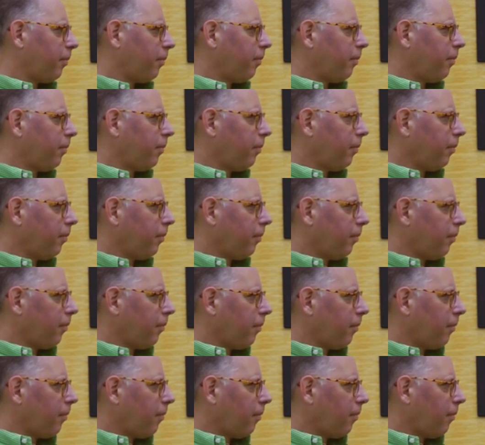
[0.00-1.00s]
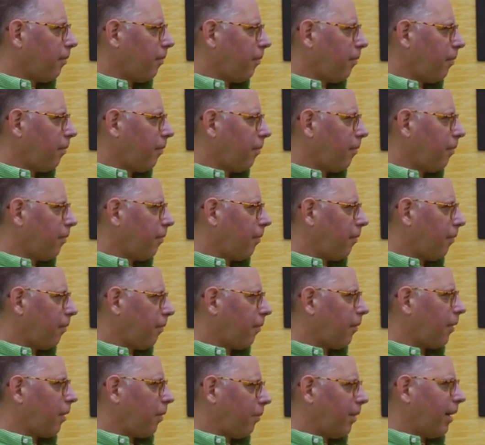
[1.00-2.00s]

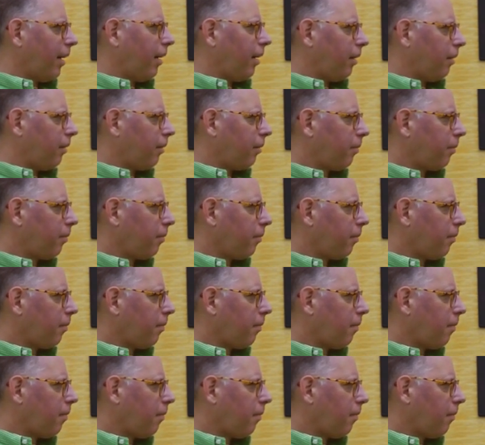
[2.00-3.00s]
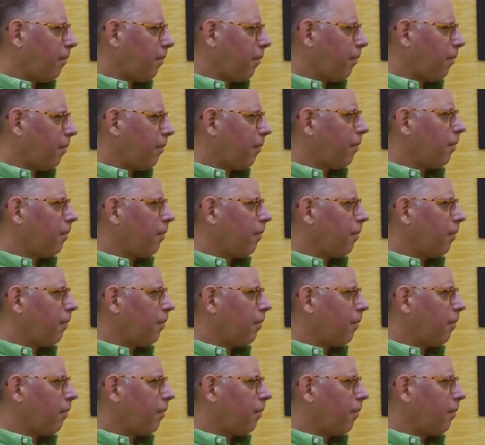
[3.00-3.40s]
[no speech]